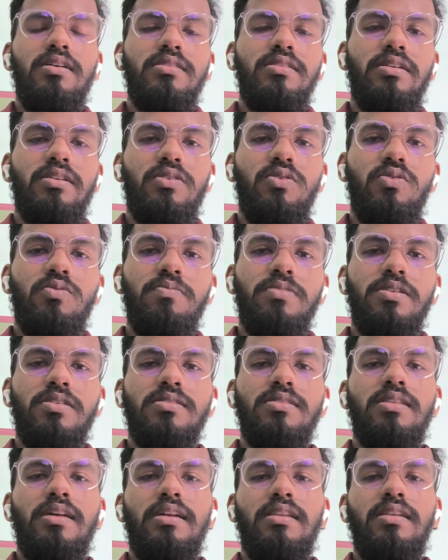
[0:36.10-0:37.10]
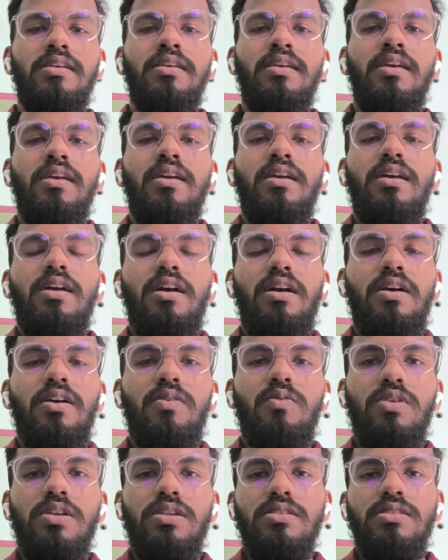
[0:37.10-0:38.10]
the topics that
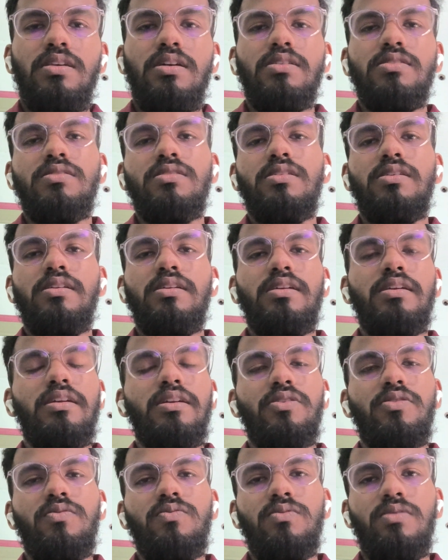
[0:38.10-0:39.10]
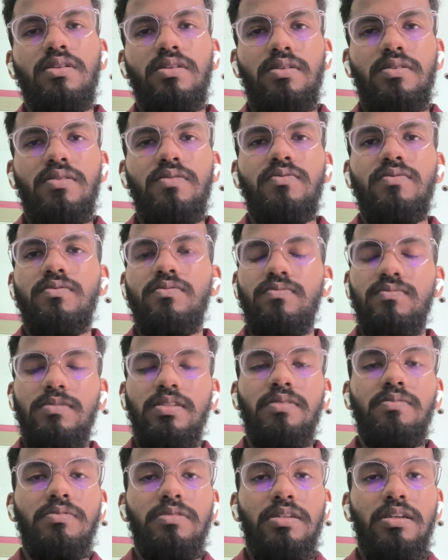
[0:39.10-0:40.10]
what is actually
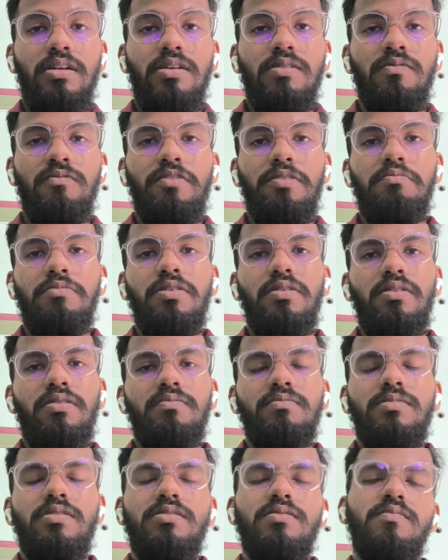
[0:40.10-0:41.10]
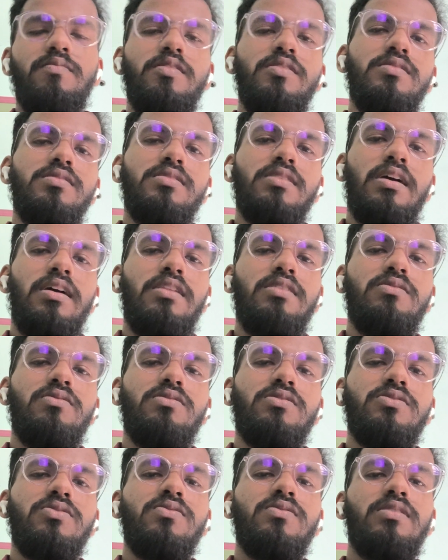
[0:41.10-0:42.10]
the term web development means, and
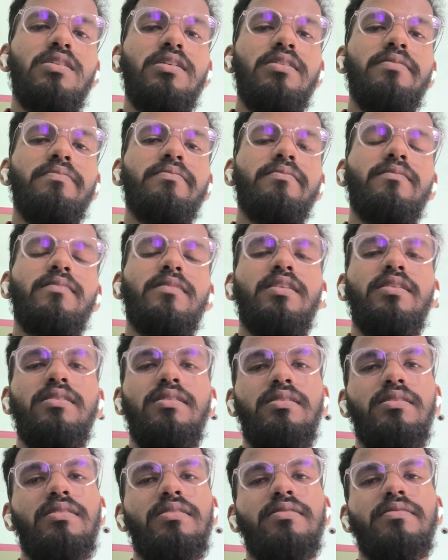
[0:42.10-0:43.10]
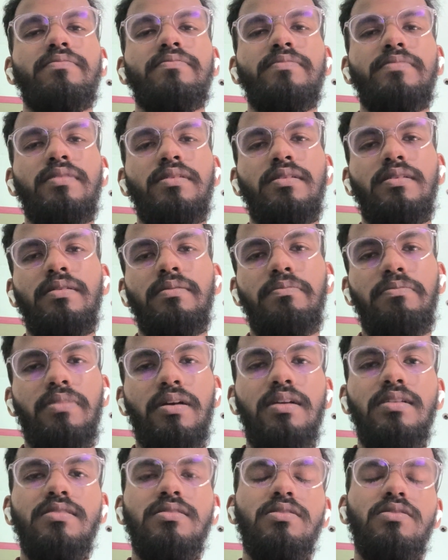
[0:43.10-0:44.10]
also the
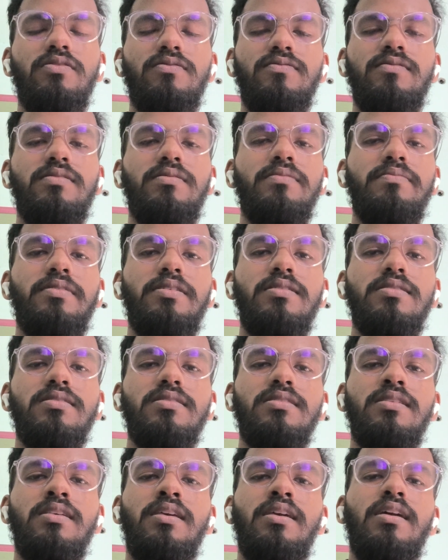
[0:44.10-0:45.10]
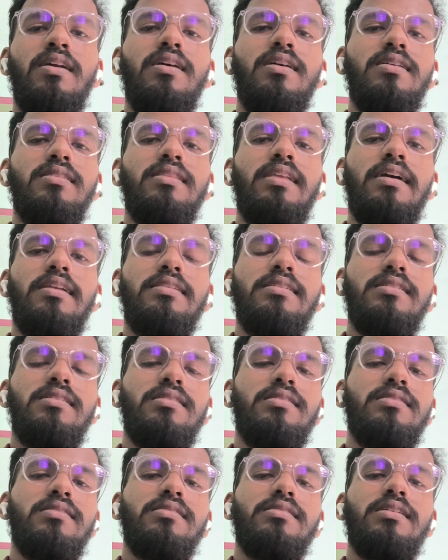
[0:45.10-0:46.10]
parts that
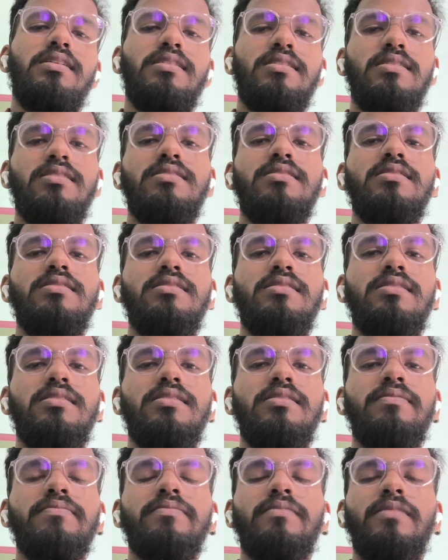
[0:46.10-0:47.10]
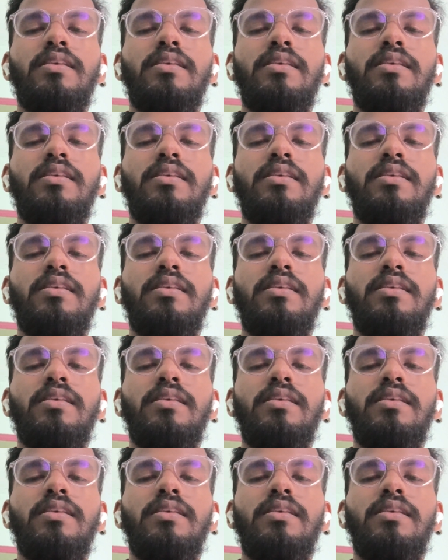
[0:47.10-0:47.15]
contained in the